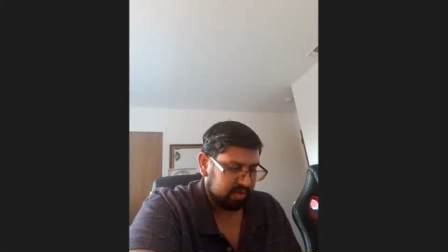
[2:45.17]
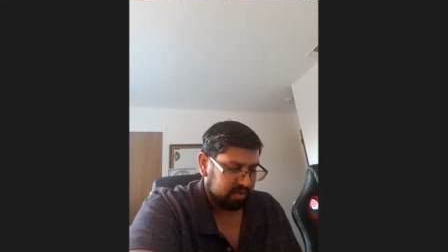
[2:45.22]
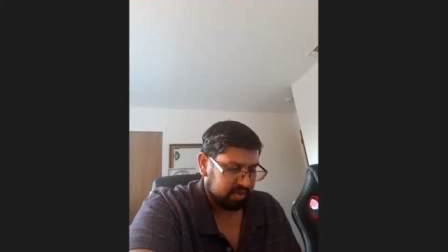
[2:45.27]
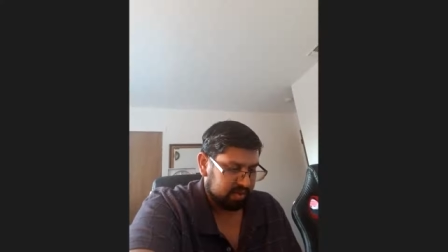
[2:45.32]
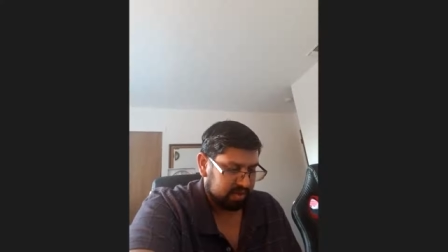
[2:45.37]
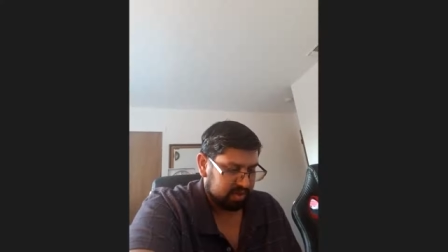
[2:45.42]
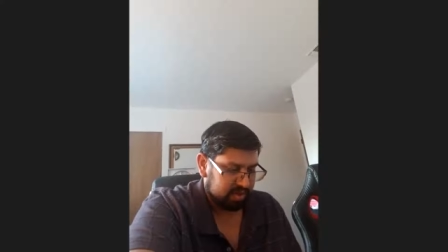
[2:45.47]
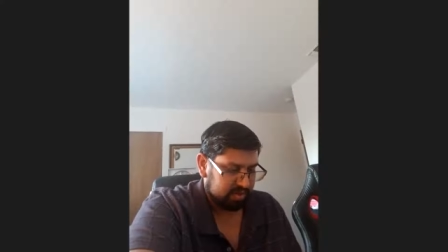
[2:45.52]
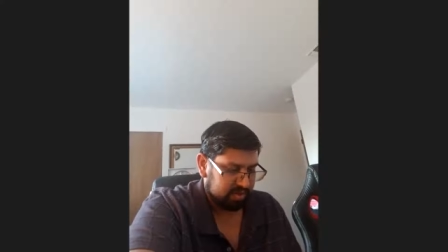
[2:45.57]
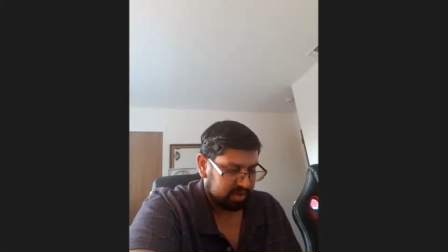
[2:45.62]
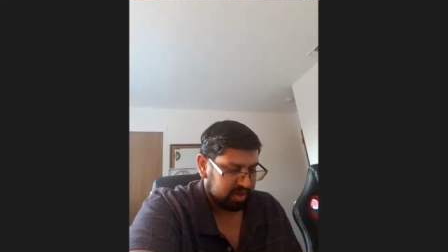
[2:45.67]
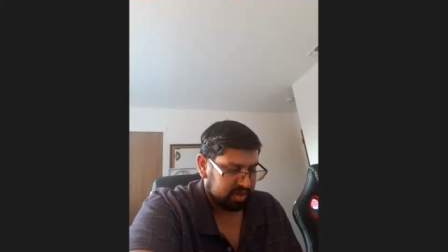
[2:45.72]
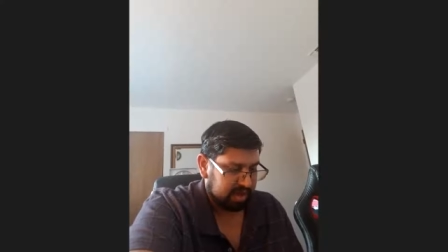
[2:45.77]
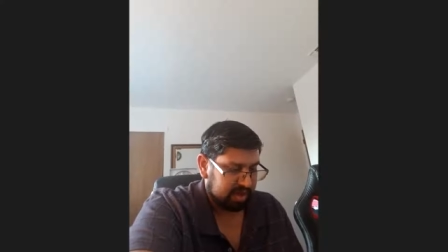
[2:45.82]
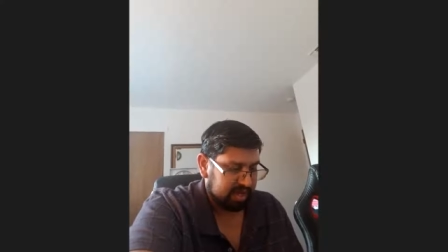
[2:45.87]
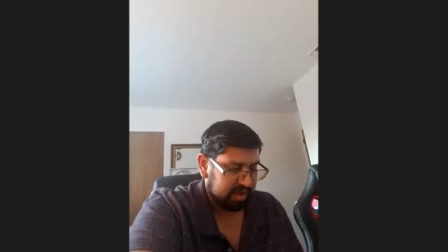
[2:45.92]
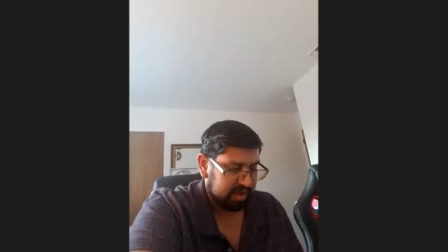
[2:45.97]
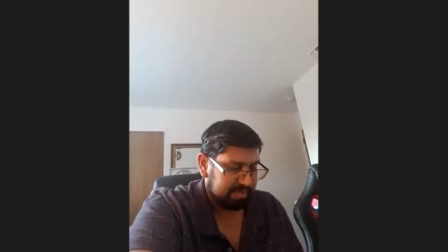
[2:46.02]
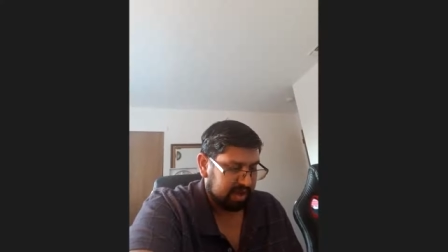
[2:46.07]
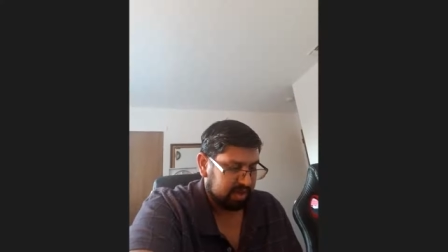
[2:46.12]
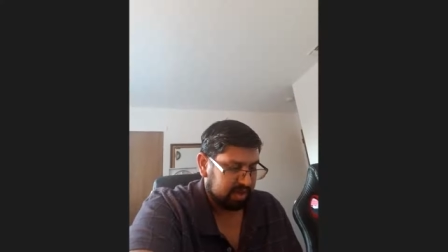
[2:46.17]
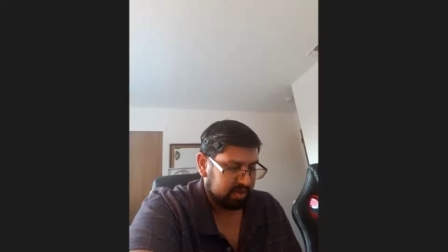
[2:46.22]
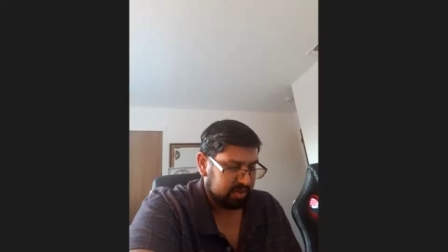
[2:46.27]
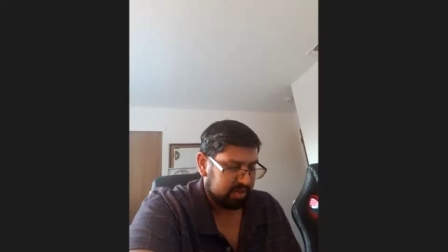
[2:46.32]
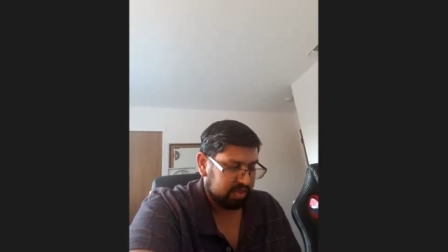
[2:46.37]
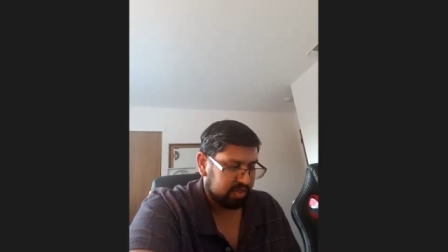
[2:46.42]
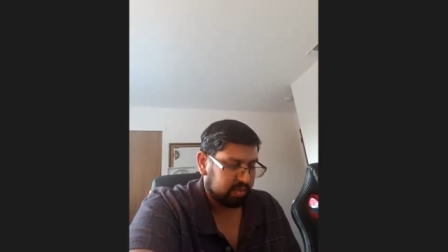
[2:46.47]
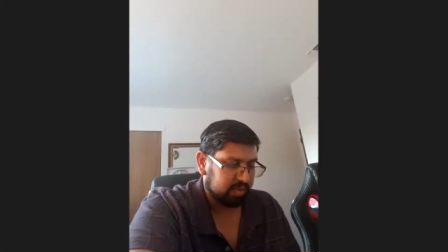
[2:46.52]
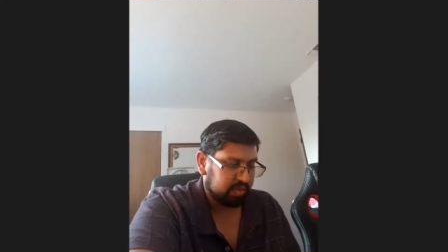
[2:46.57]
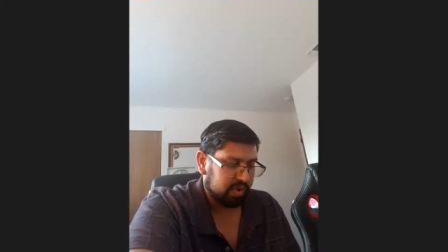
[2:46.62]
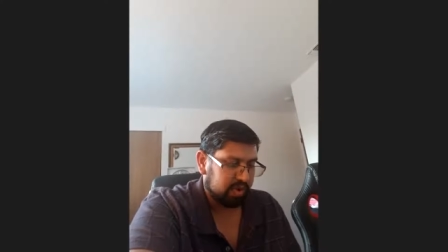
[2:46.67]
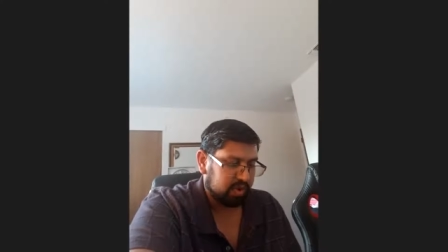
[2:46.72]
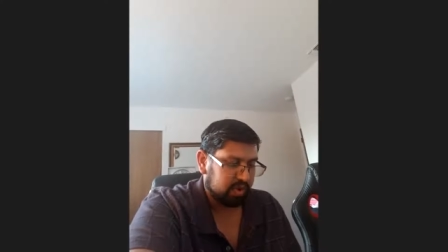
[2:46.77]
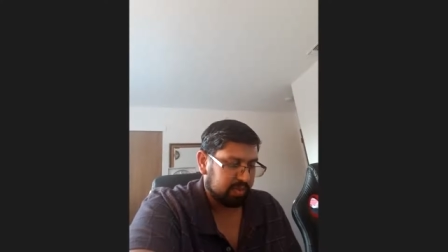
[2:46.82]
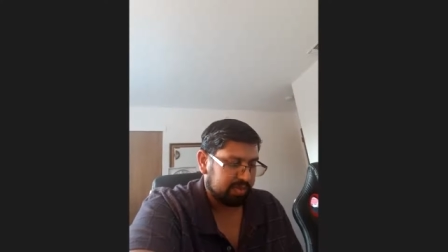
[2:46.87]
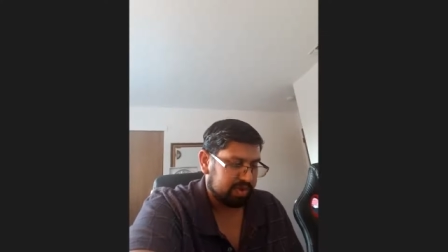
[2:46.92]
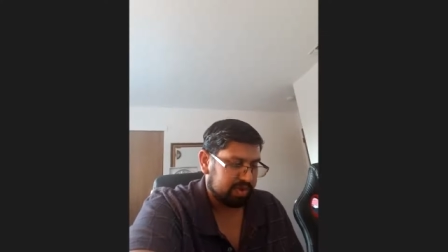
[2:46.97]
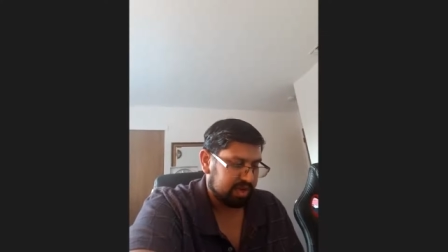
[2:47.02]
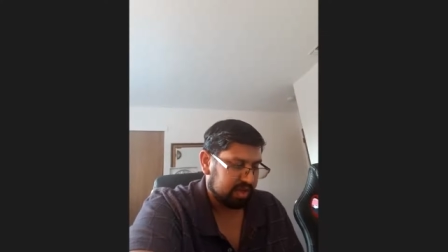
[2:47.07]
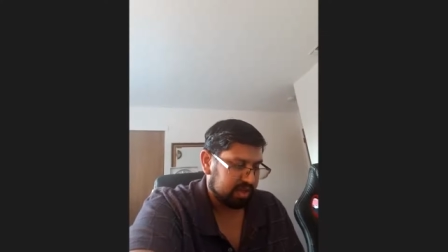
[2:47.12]
uh, studied about the
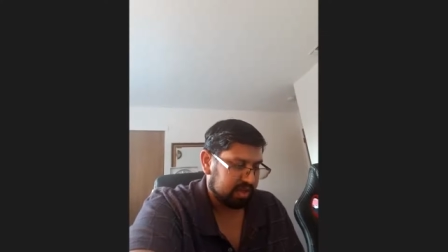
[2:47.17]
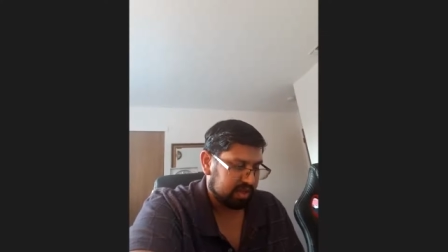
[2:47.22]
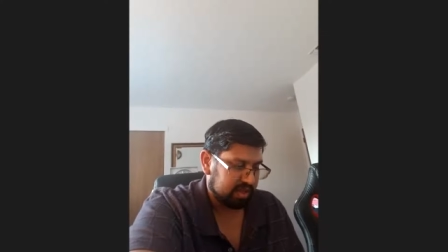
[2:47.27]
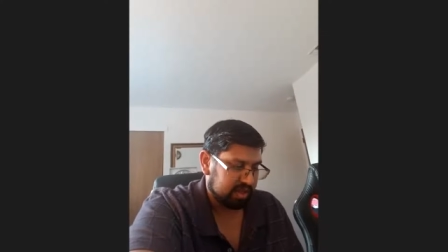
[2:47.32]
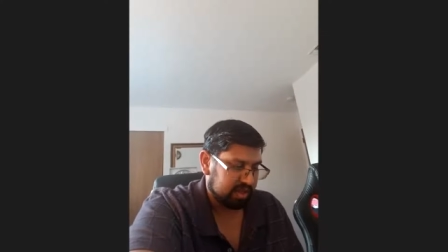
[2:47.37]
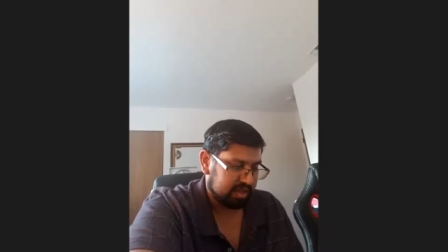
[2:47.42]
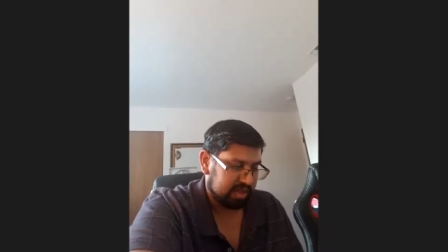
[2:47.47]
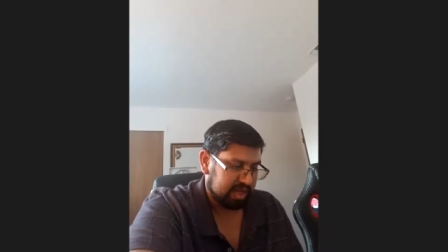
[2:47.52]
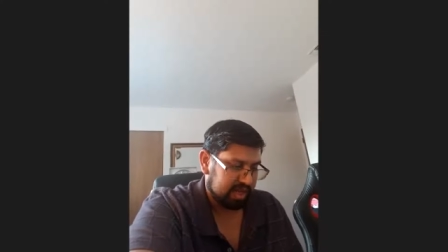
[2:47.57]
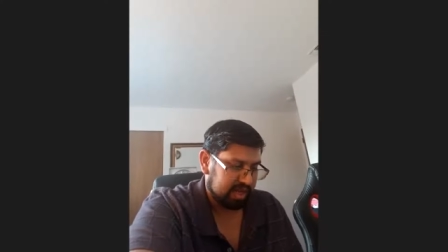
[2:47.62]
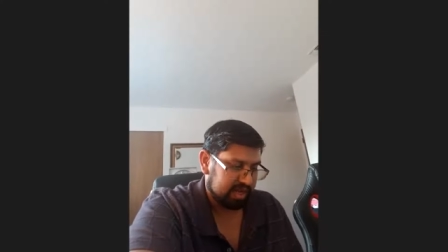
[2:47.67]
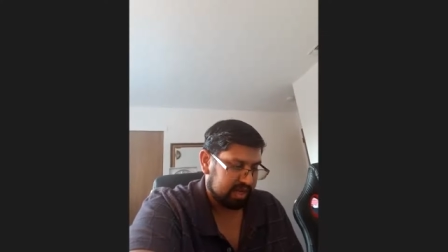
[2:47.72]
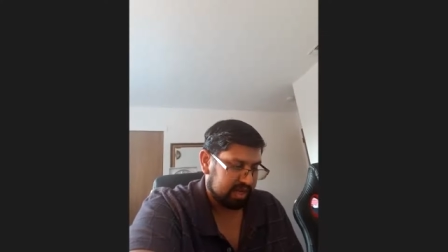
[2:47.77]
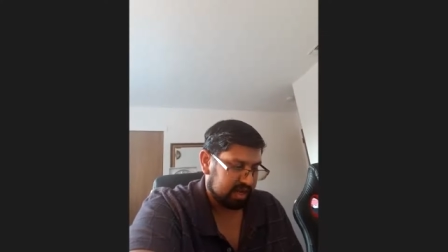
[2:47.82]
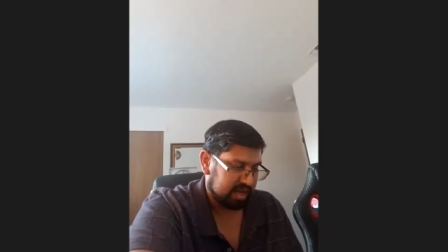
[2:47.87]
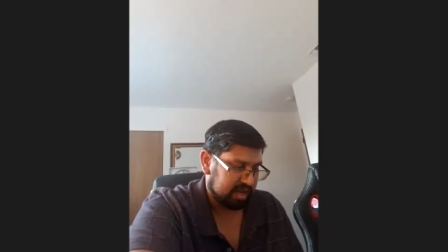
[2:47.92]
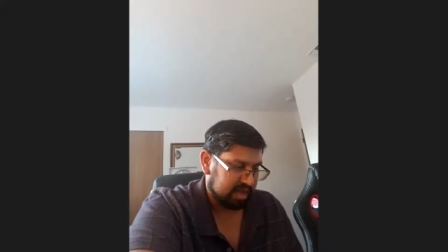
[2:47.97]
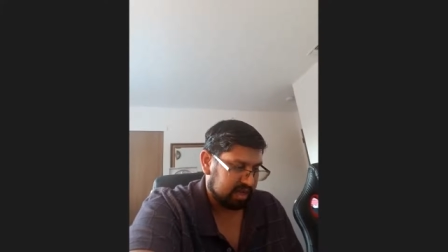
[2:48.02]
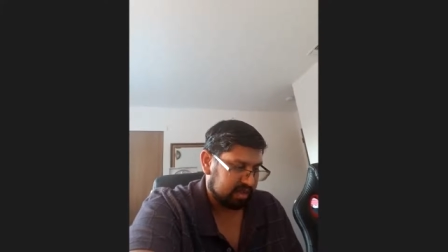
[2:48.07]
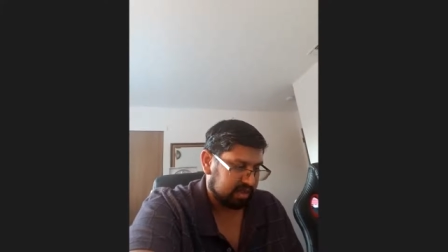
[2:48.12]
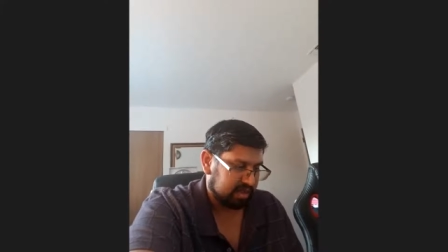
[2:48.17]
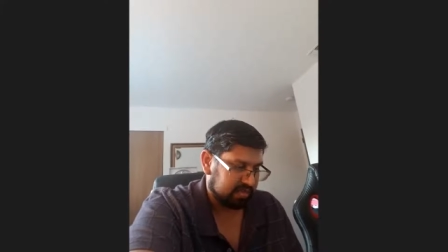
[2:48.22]
robes that uh,